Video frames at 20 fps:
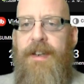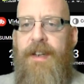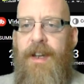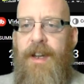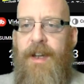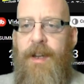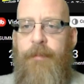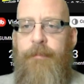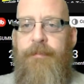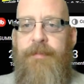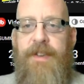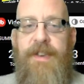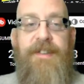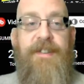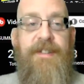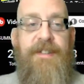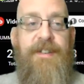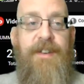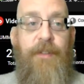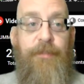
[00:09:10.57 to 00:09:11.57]
this
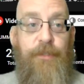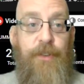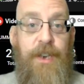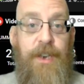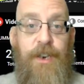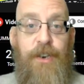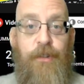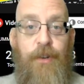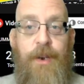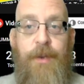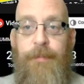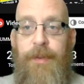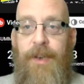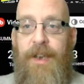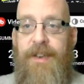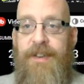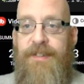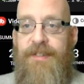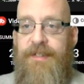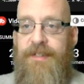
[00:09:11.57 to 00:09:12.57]
is definitely a great
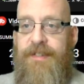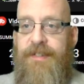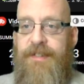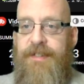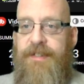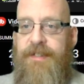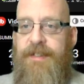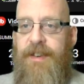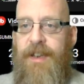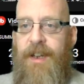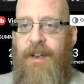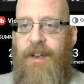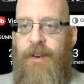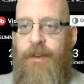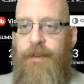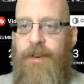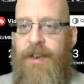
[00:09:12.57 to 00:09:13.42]
place to go.